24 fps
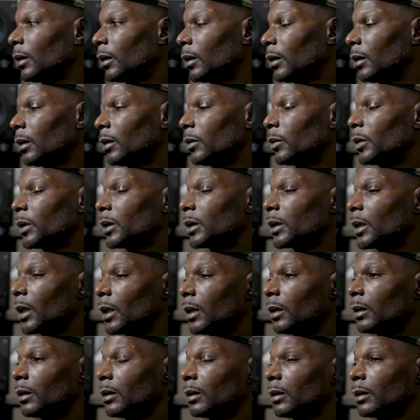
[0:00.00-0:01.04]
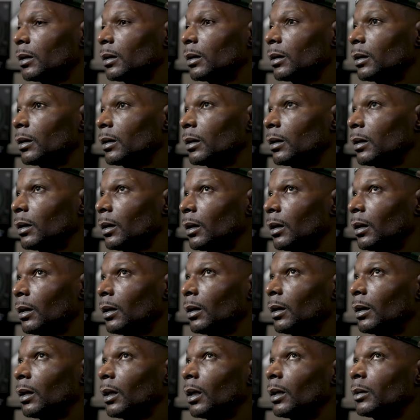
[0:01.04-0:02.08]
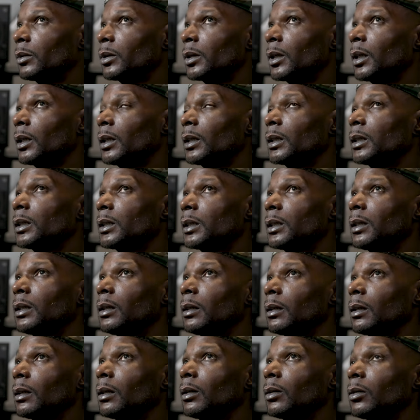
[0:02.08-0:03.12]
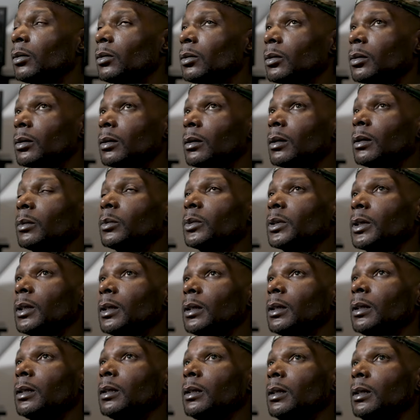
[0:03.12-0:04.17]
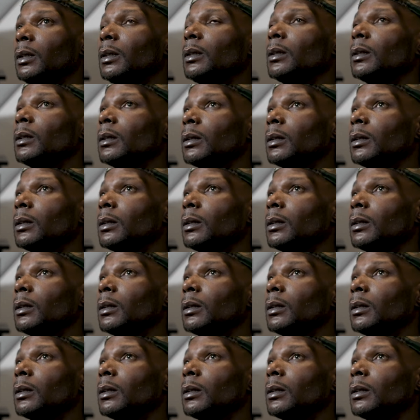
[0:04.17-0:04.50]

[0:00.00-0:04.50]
He was tight. I'm trying to see. Hold on. I'm trying to think.